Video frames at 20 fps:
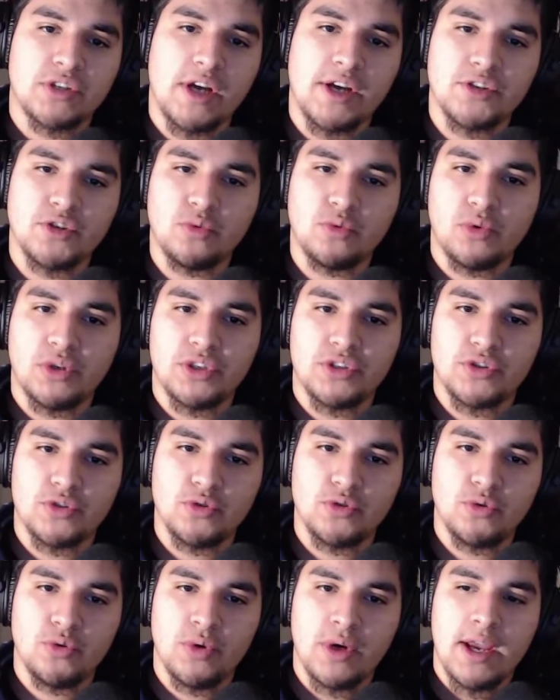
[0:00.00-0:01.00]
I do want to
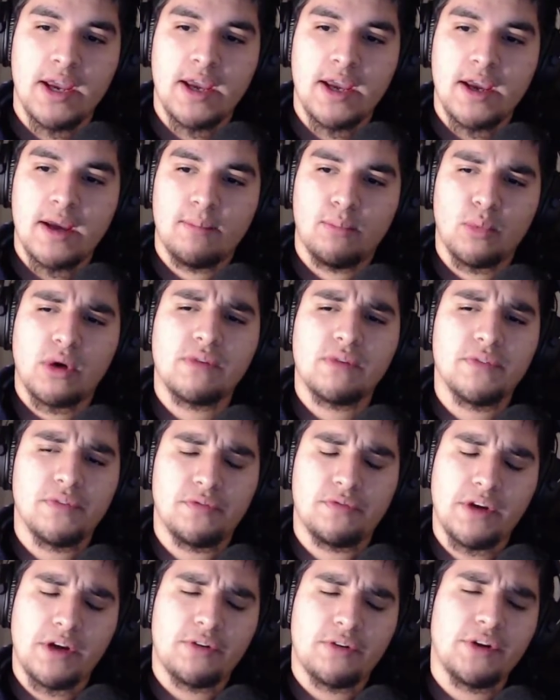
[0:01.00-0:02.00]
do more of a
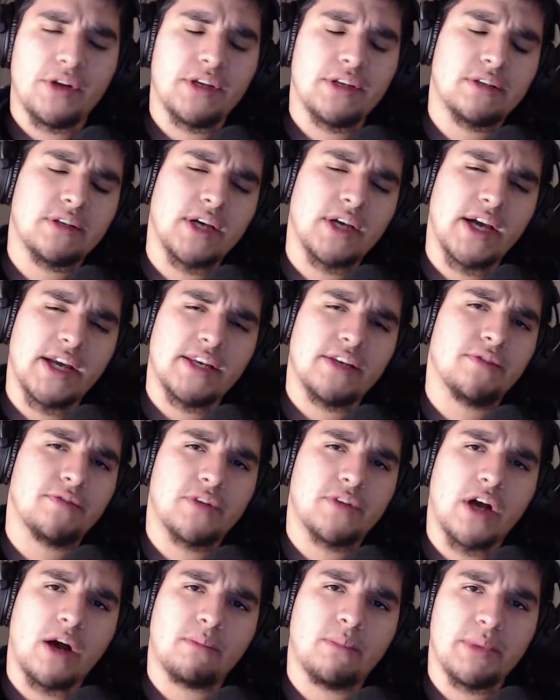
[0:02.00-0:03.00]
varied kind of
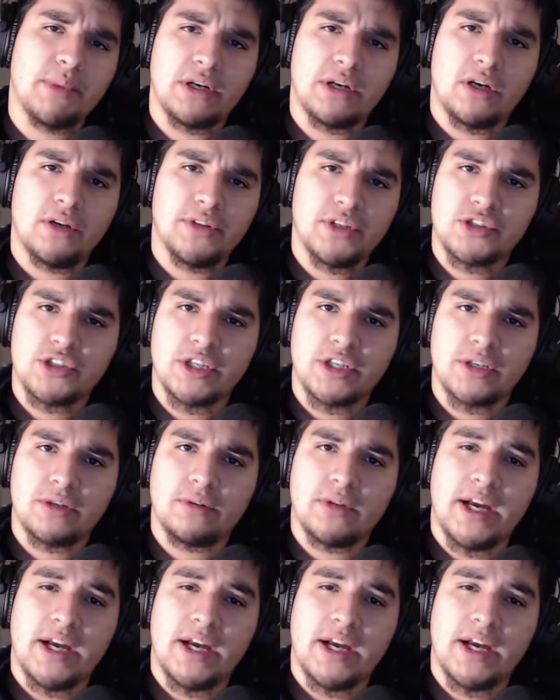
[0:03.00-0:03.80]
complement on the channel.